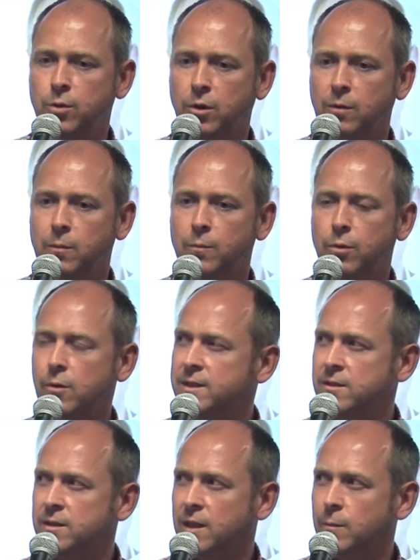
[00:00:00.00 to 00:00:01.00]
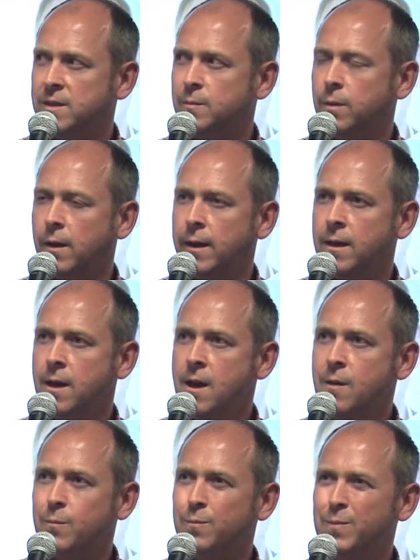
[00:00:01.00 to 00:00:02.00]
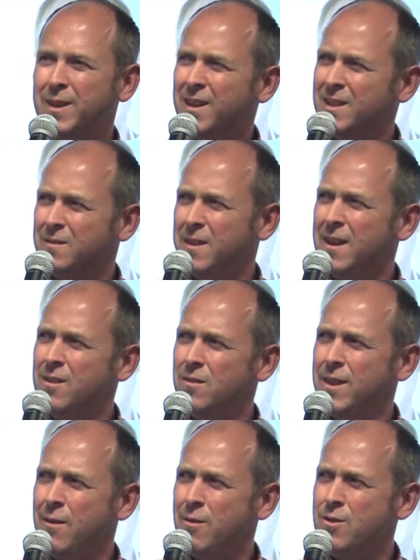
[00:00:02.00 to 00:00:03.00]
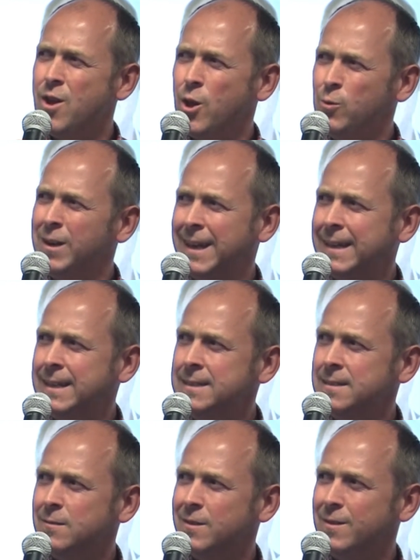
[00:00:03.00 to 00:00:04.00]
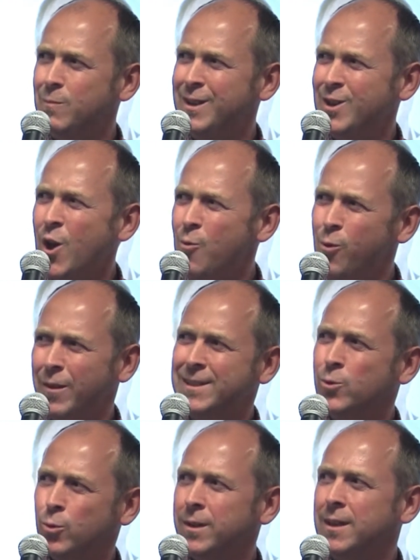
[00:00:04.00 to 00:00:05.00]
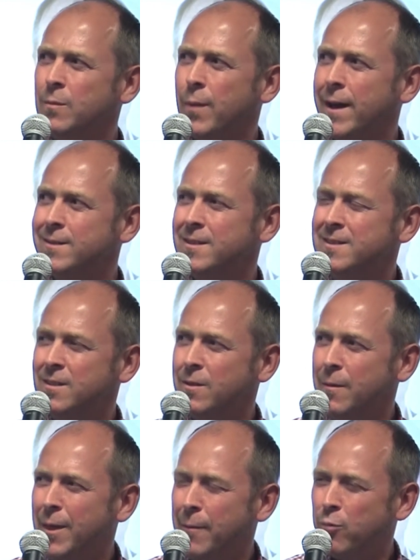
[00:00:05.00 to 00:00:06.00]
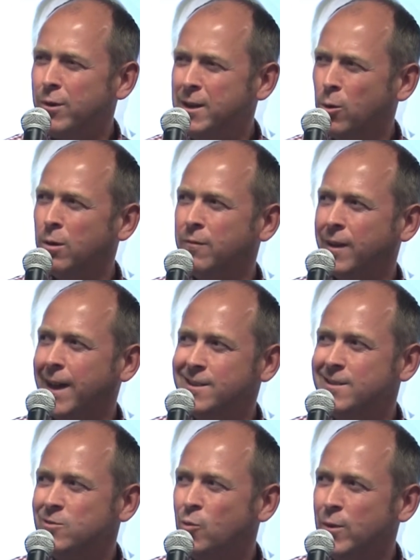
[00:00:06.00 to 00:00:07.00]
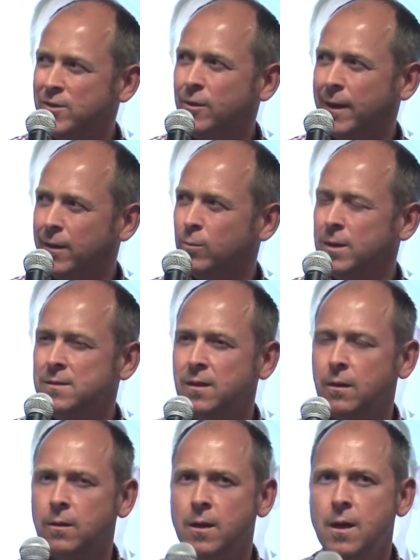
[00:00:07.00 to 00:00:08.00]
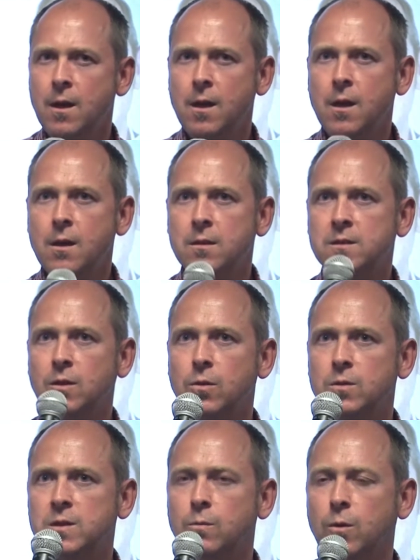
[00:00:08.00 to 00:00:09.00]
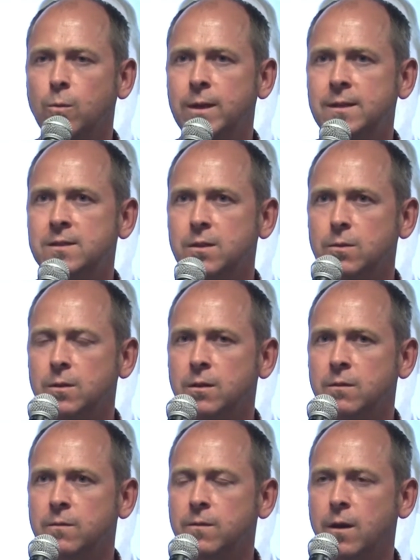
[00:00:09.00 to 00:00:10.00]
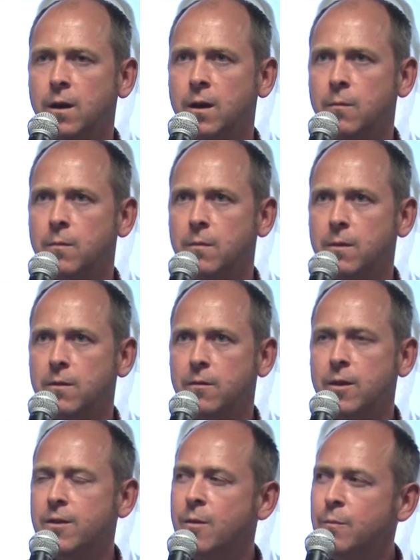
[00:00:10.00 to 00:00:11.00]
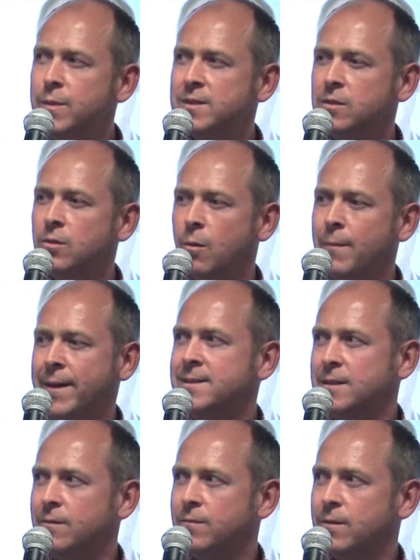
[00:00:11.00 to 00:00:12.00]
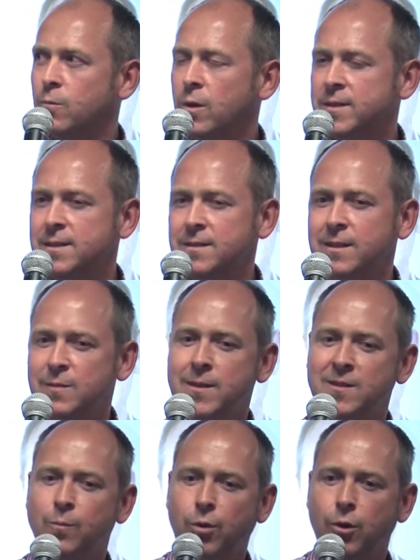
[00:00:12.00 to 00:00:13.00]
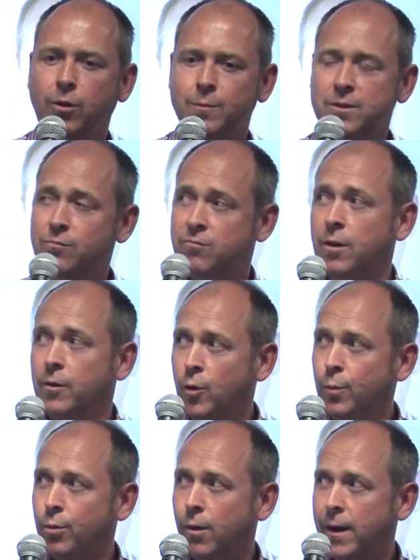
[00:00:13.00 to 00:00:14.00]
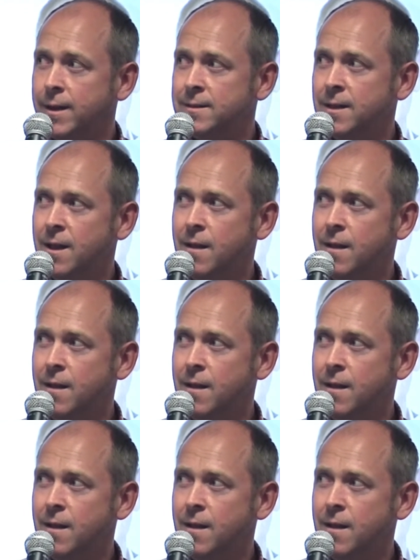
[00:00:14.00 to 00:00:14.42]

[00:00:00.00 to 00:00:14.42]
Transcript: program and priority engine come into play, because they're a known lead. We know what they're talking about. So that pre-qualification has almost gone out the window. So what we do, the numbers are not massive. Whilst it's an expensive program to run and operate,